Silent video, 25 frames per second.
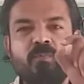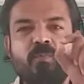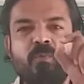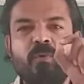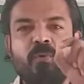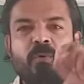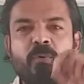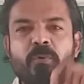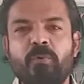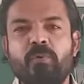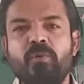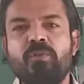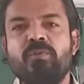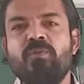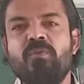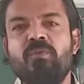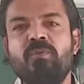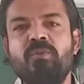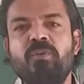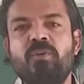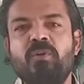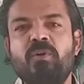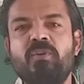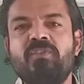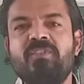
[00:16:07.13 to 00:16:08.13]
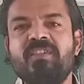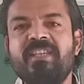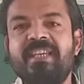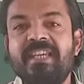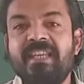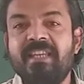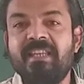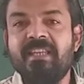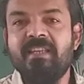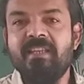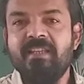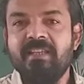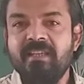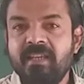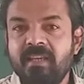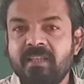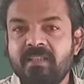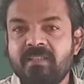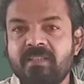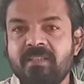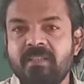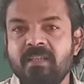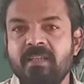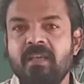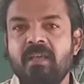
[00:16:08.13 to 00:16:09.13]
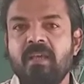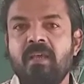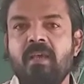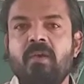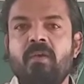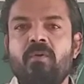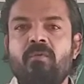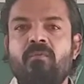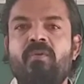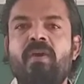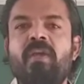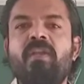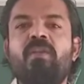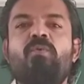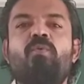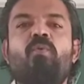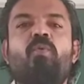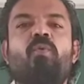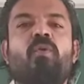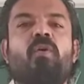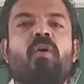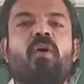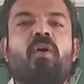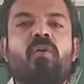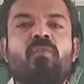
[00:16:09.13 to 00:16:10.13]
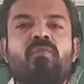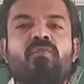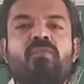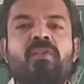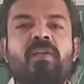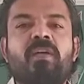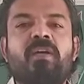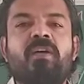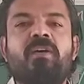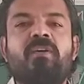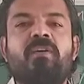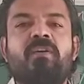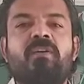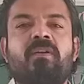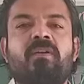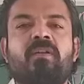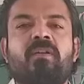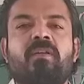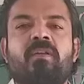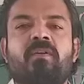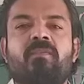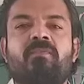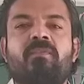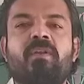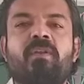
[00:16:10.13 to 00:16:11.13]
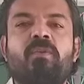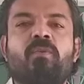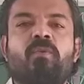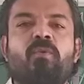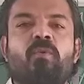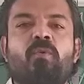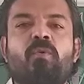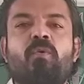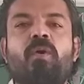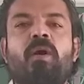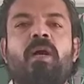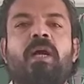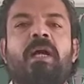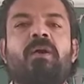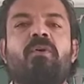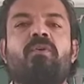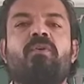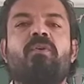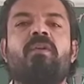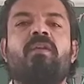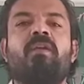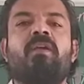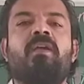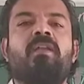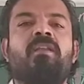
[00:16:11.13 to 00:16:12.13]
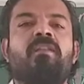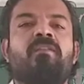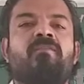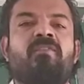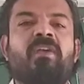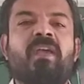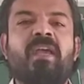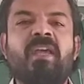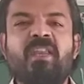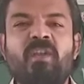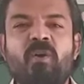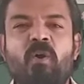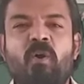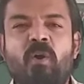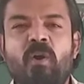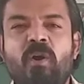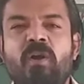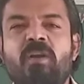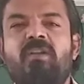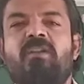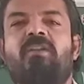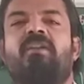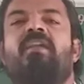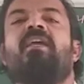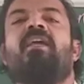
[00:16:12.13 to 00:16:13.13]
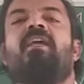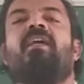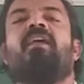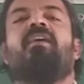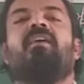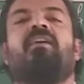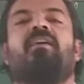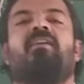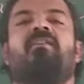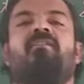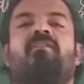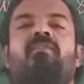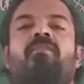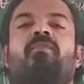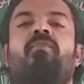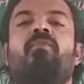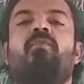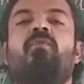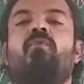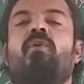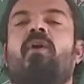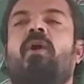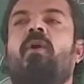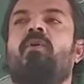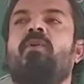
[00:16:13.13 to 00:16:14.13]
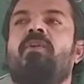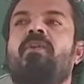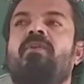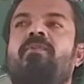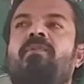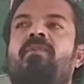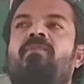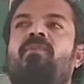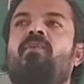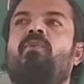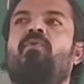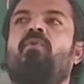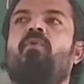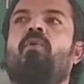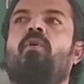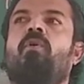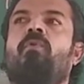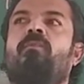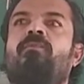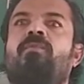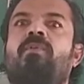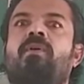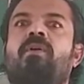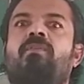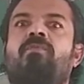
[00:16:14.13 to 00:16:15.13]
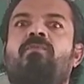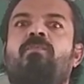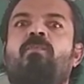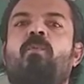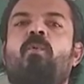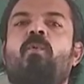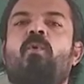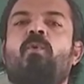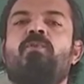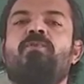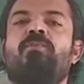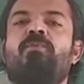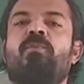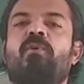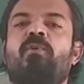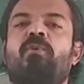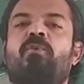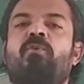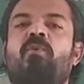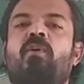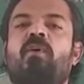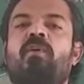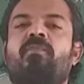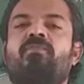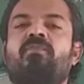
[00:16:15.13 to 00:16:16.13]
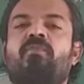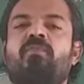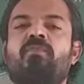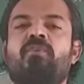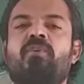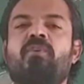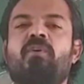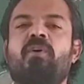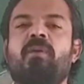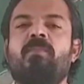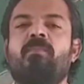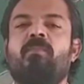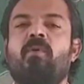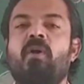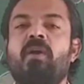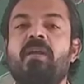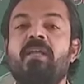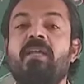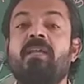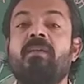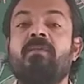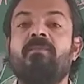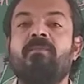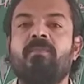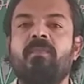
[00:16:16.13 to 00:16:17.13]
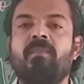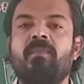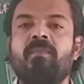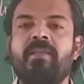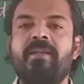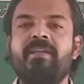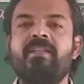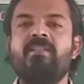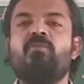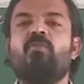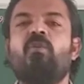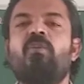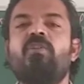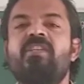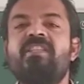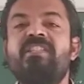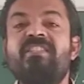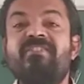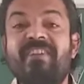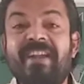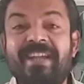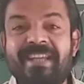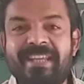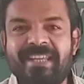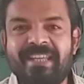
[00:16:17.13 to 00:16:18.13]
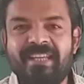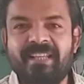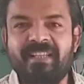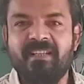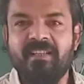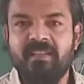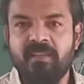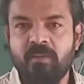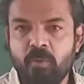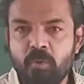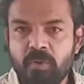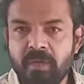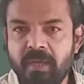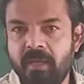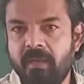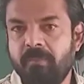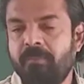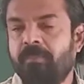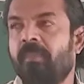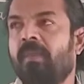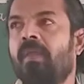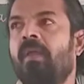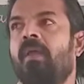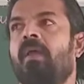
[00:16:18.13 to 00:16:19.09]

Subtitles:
holes on your skin. Yes. When you observe, when you go out in very hot day, if you go out and you observe small drops on your body, that is called the sweating. Okay.